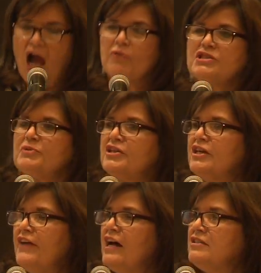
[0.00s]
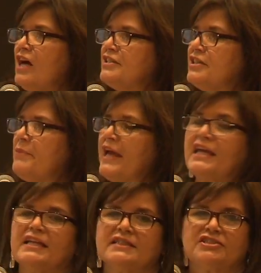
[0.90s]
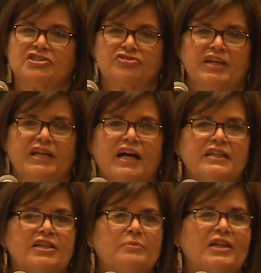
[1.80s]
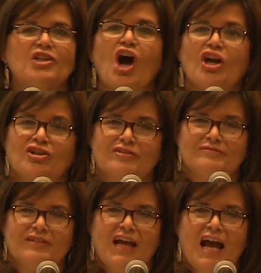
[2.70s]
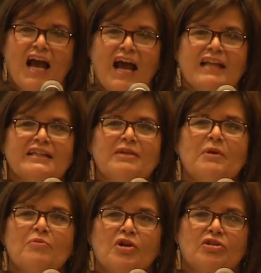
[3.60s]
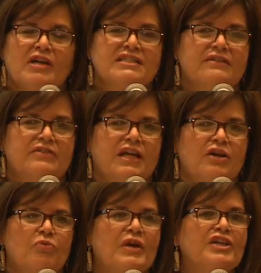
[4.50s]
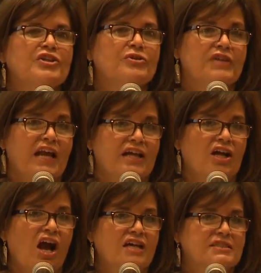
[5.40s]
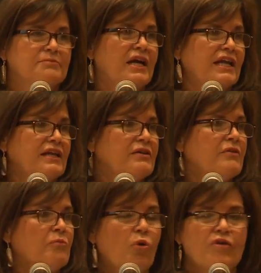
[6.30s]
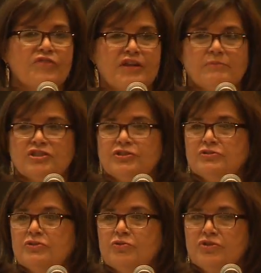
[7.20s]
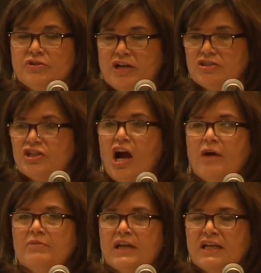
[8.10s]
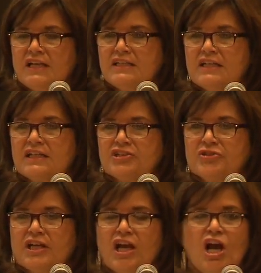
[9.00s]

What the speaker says: I wish we could have held on to the banking industry a little bit longer and a little bit more aggressively. We knew that it cost money, more for them to do their job in Indian country.